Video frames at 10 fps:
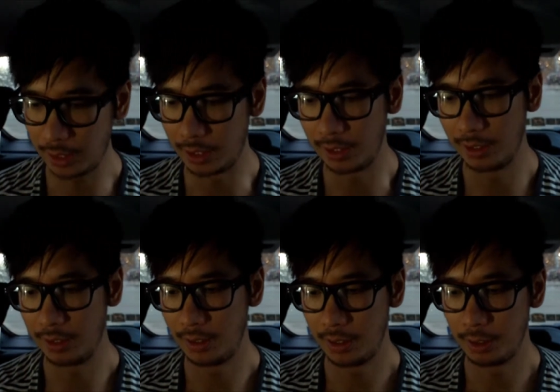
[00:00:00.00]
Uh,
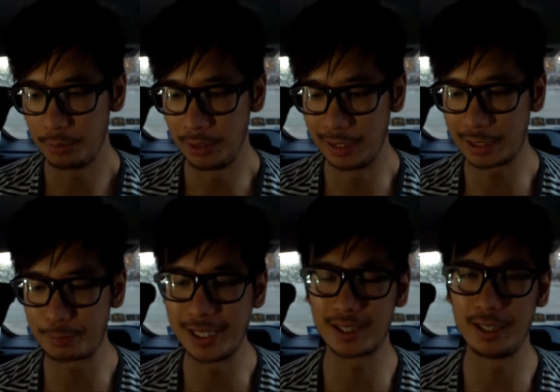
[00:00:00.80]
but that's
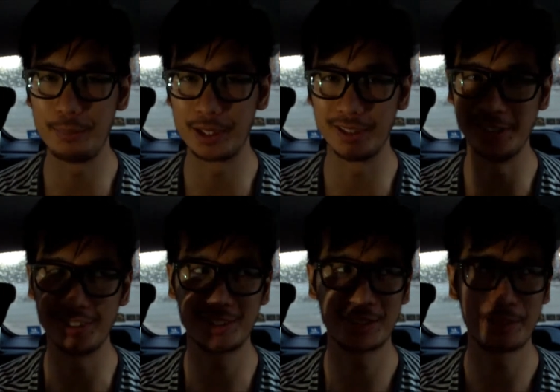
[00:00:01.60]
basically
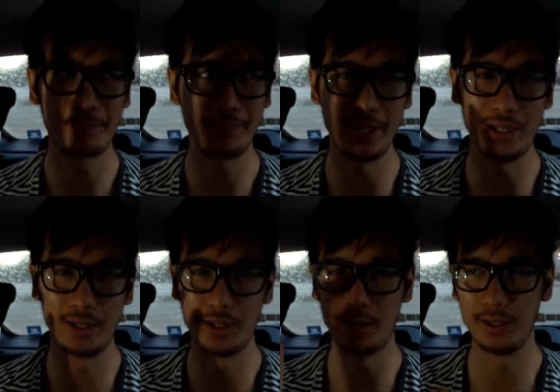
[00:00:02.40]
because yeah,
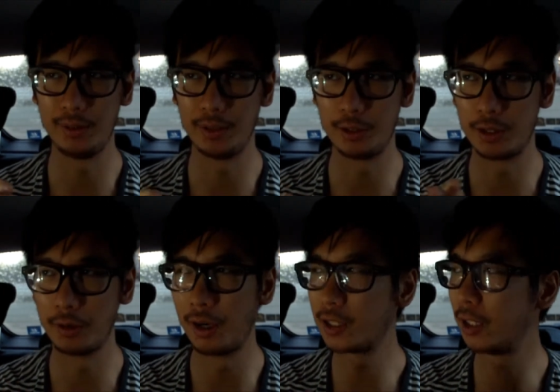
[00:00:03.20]
I, I,
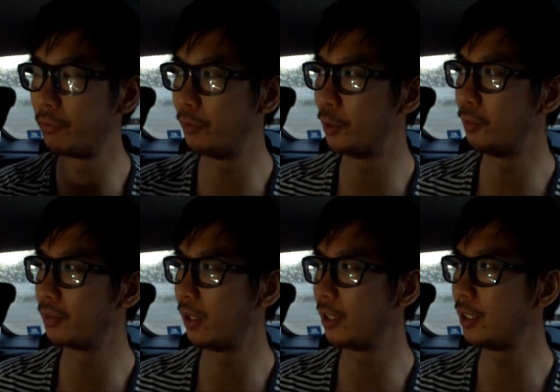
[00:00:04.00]
I actually
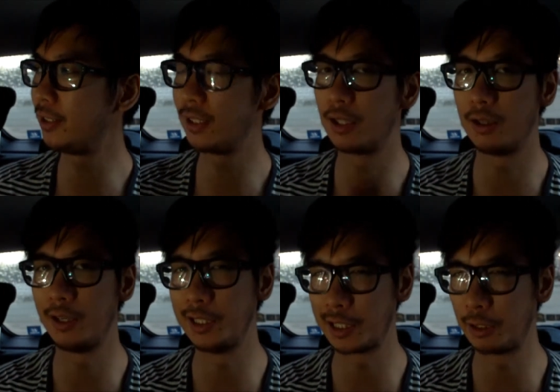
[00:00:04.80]
filmed, I actually did the
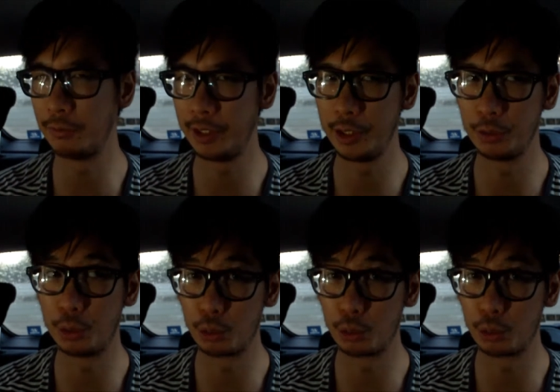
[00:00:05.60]
light and shadow video